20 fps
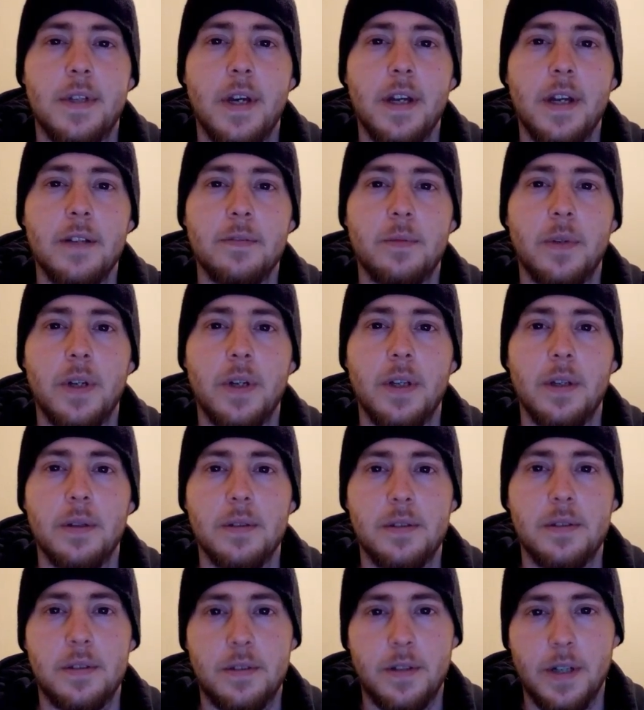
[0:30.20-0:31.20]
is kind of one of
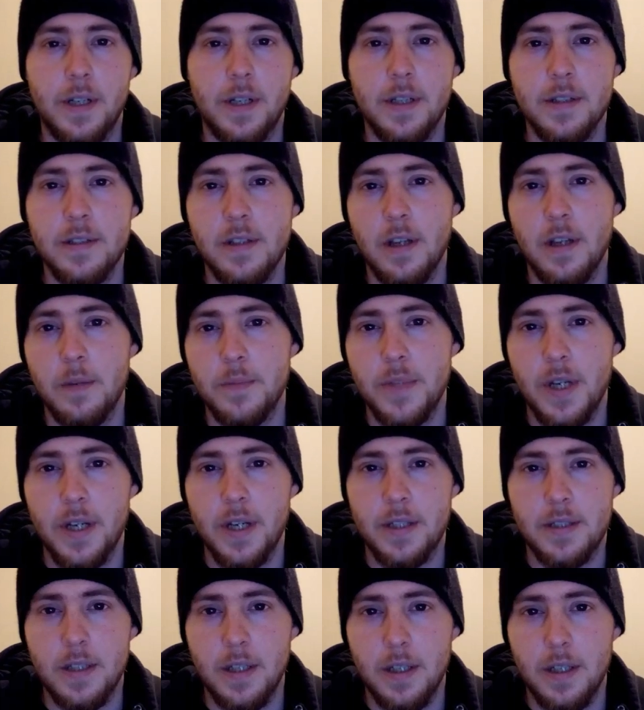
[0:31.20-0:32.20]
those tricky
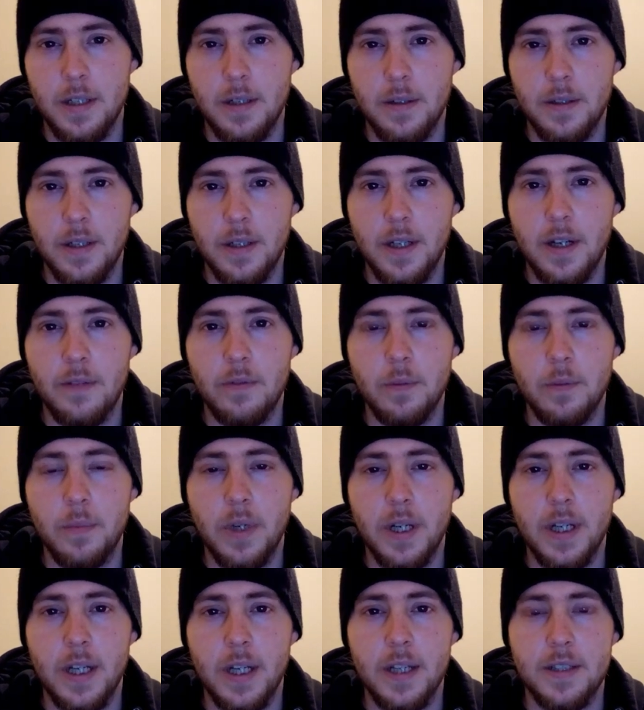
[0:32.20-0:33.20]
subjects, and I know that
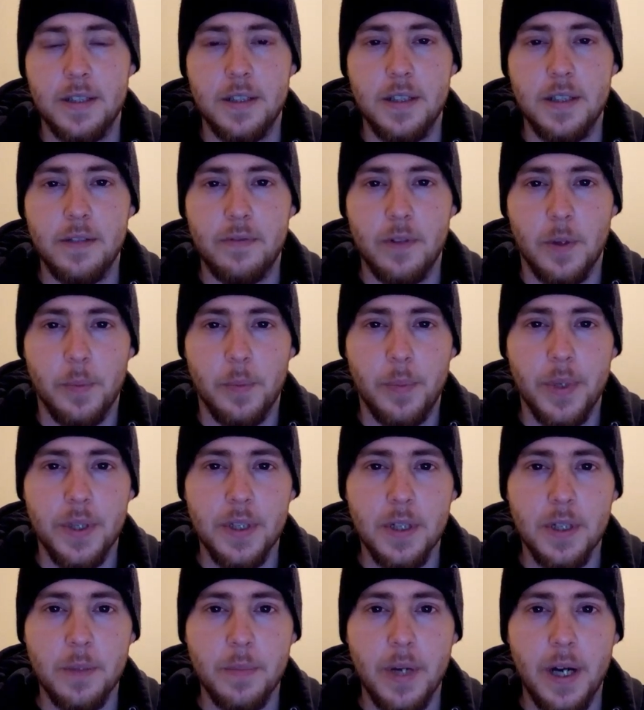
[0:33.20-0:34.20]
everybody has a different
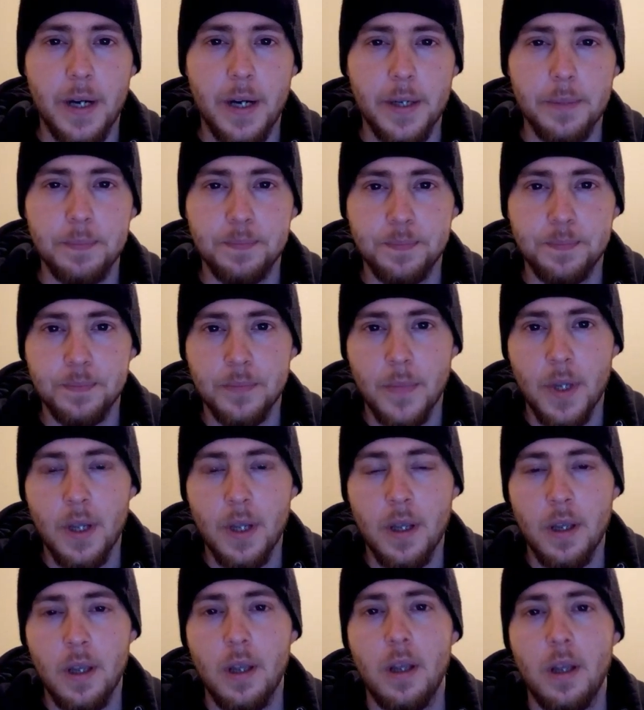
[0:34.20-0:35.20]
opinion about it.
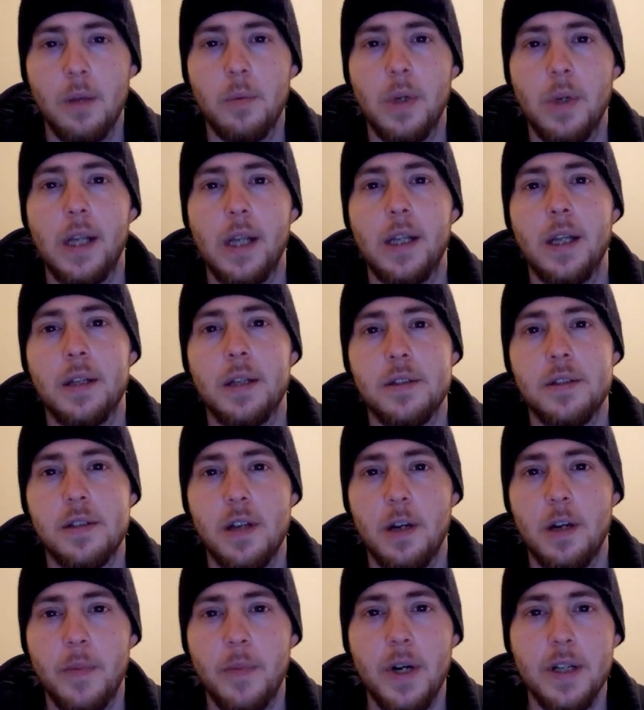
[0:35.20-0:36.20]
I'd like to
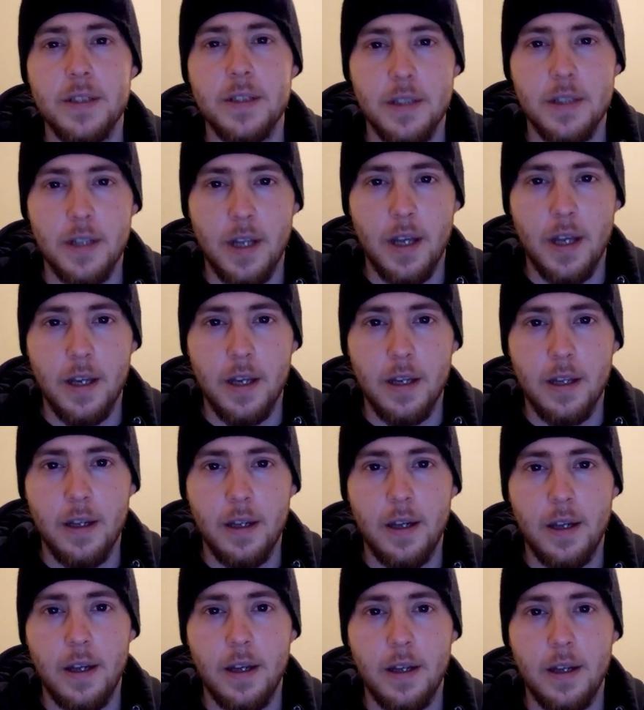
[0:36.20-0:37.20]
share mine today
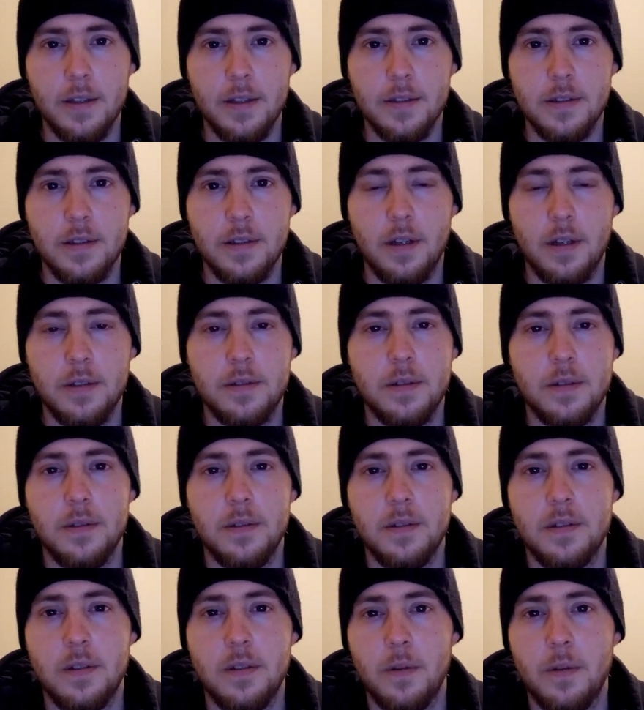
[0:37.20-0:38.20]
and
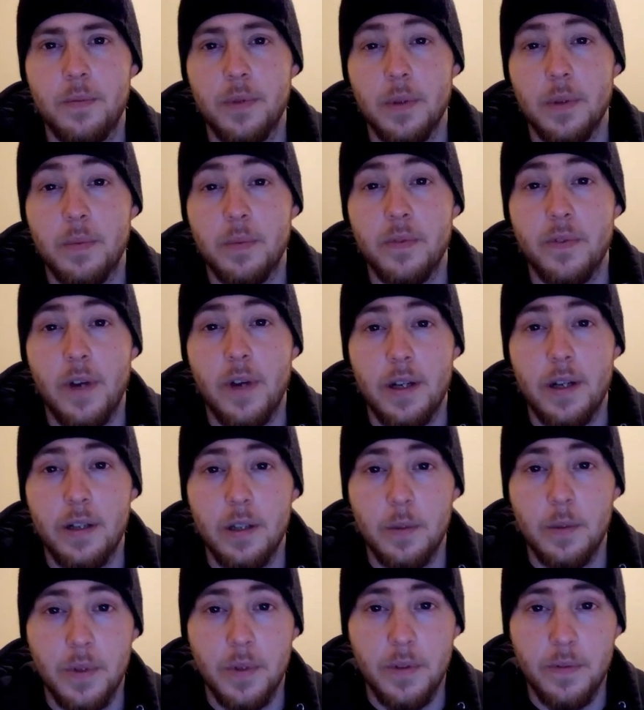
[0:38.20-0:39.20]
also just hopefully provide
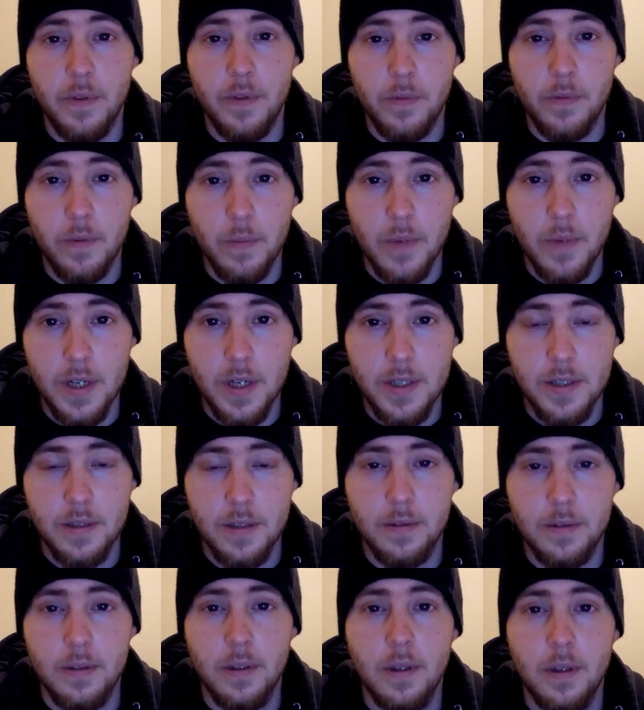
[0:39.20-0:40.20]
a little bit of
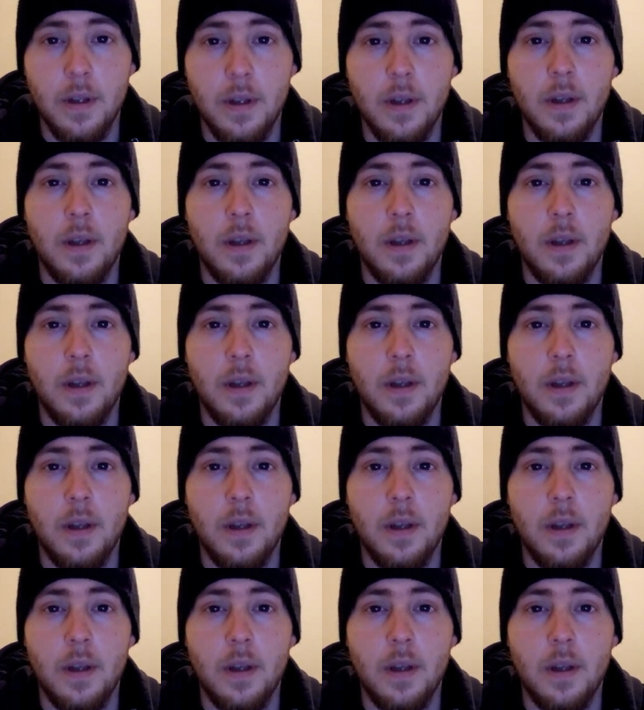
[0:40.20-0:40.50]
information.